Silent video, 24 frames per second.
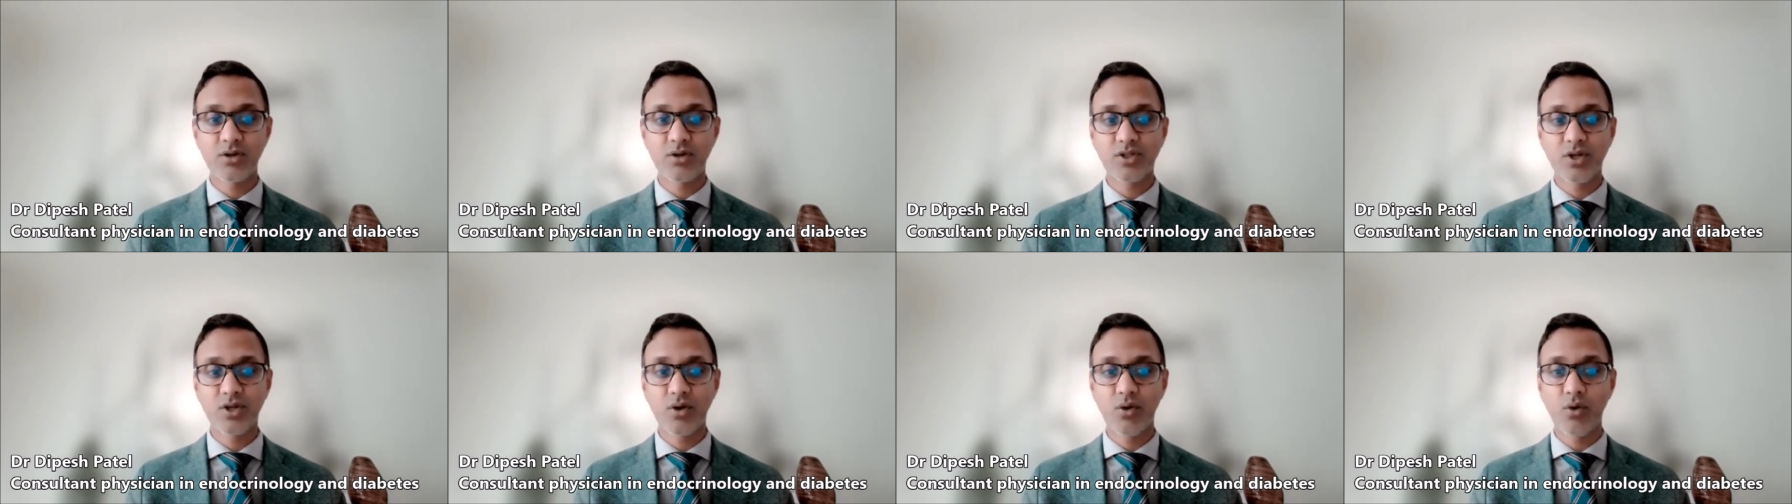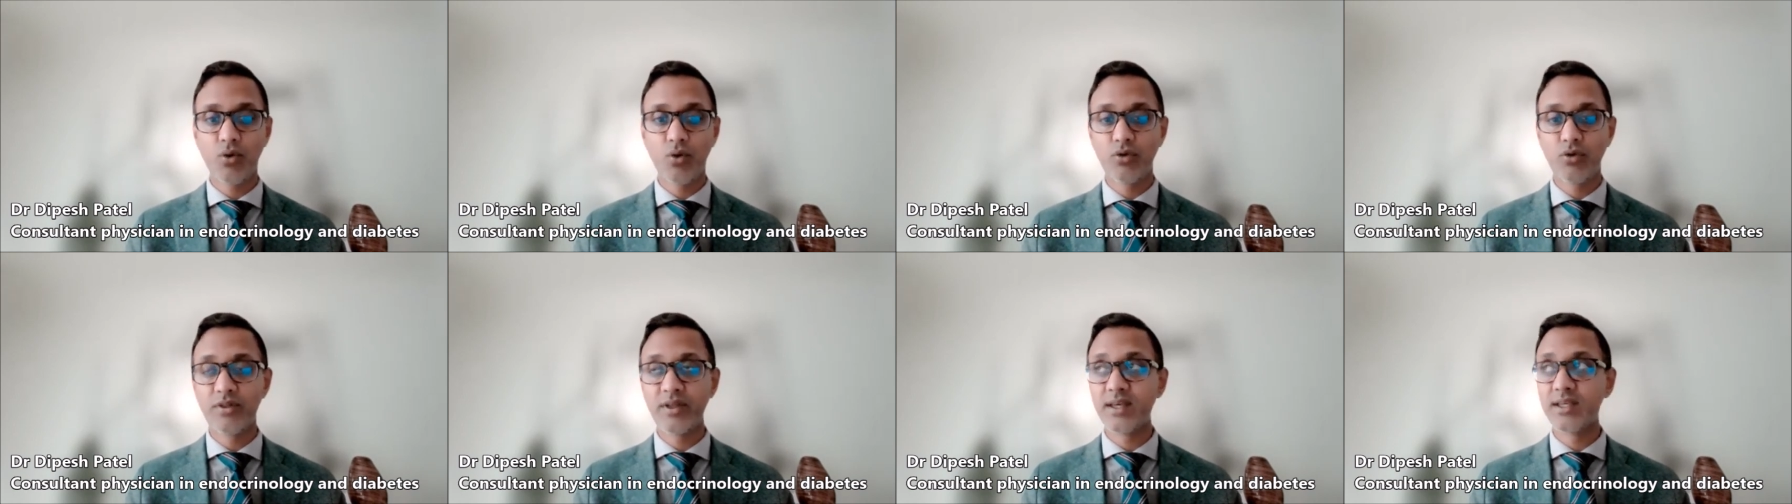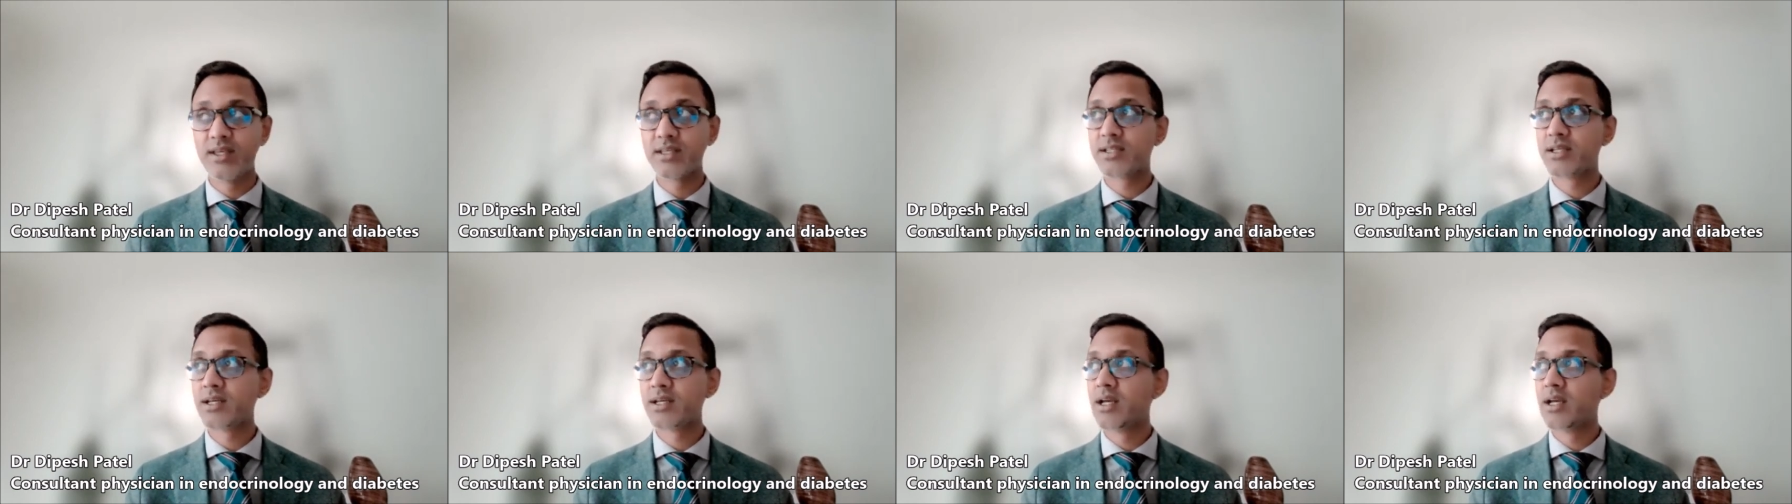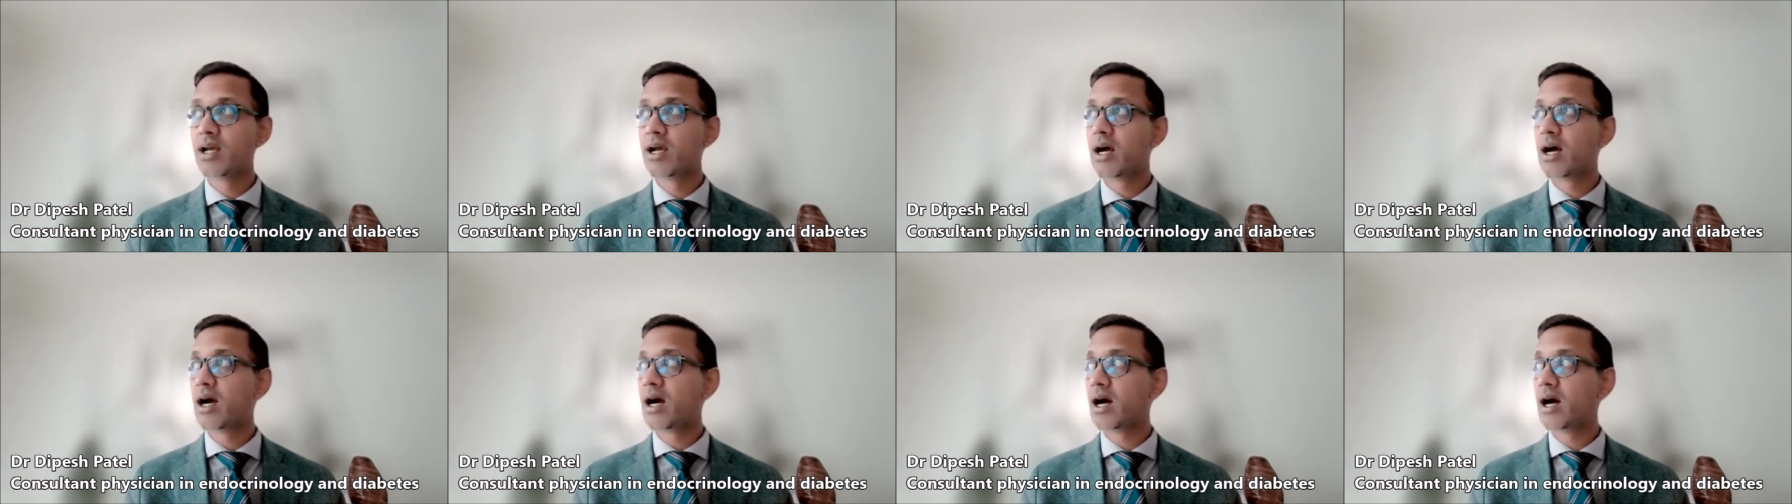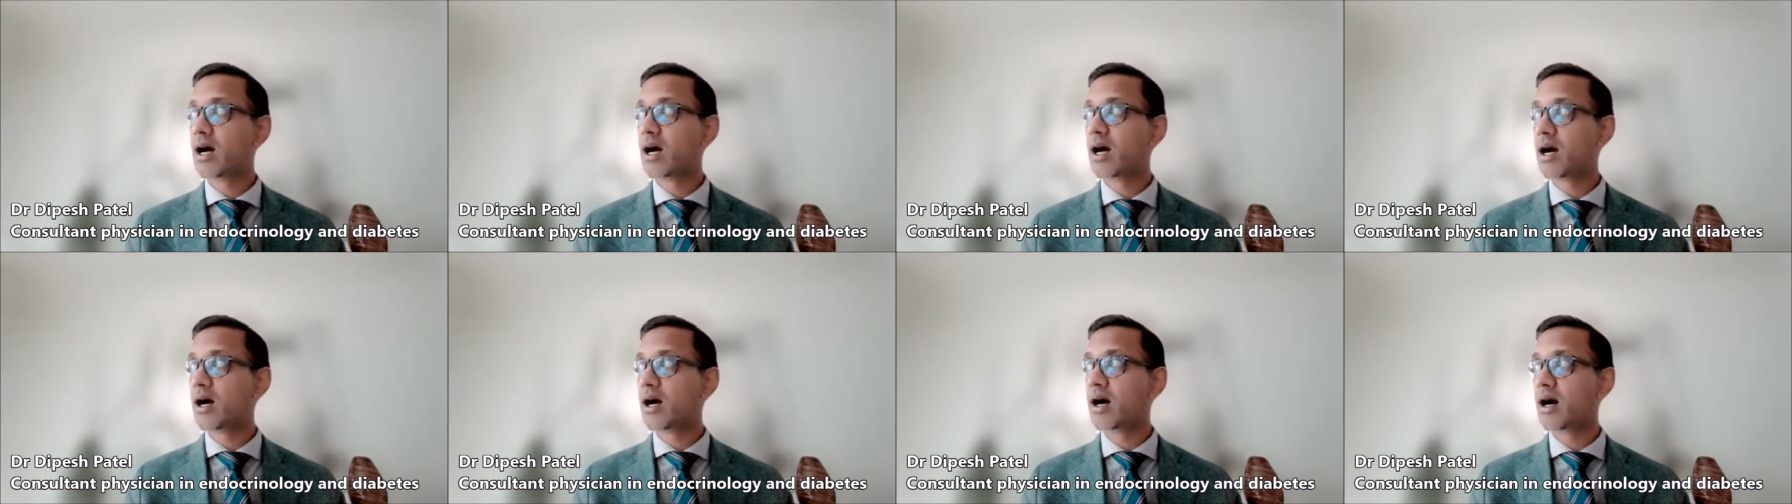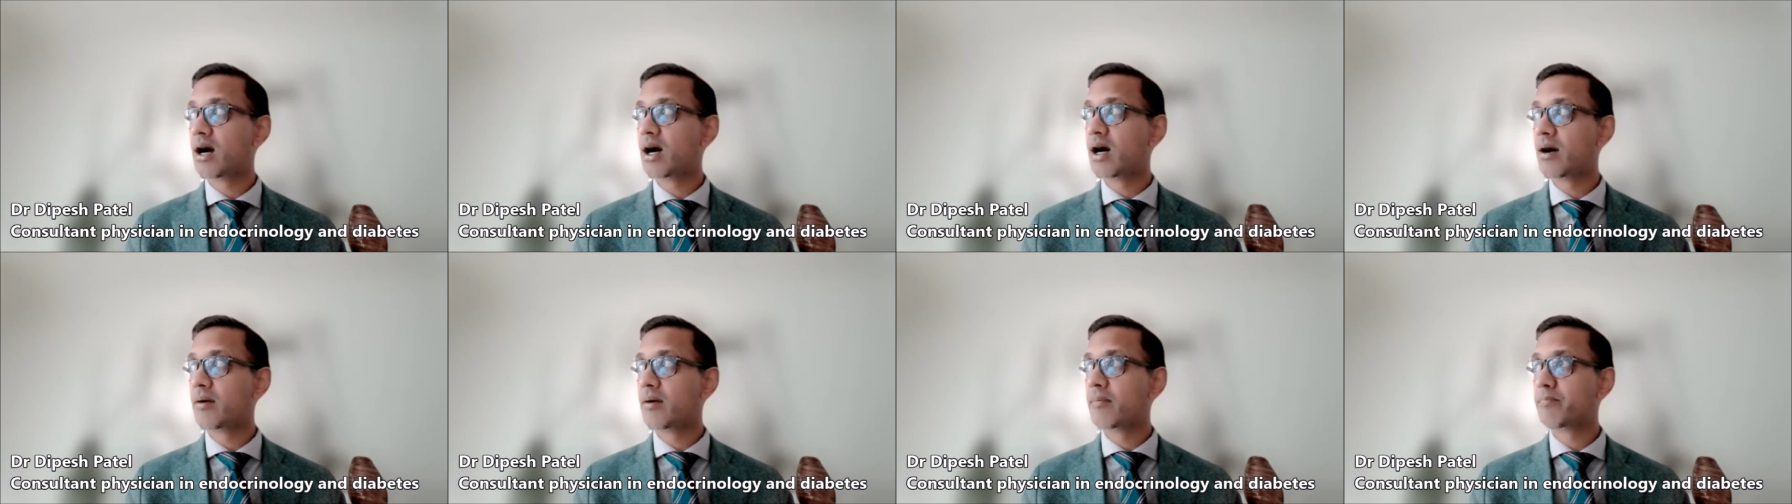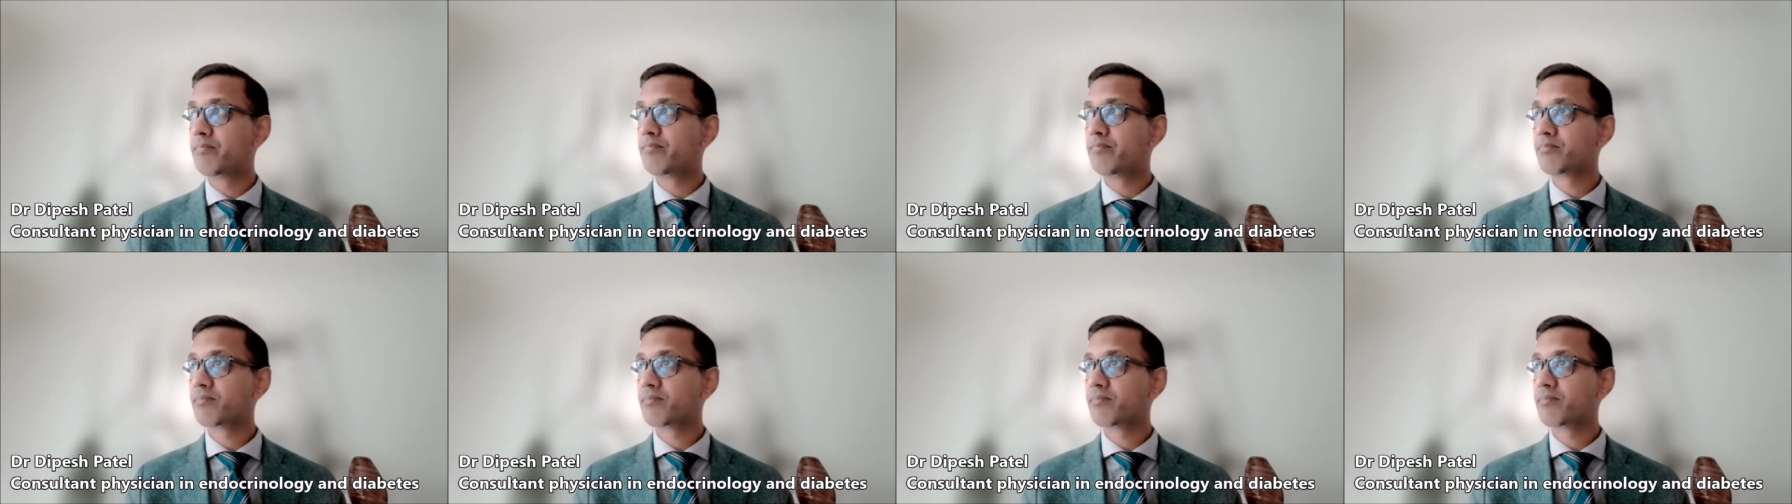to all these uh, uh,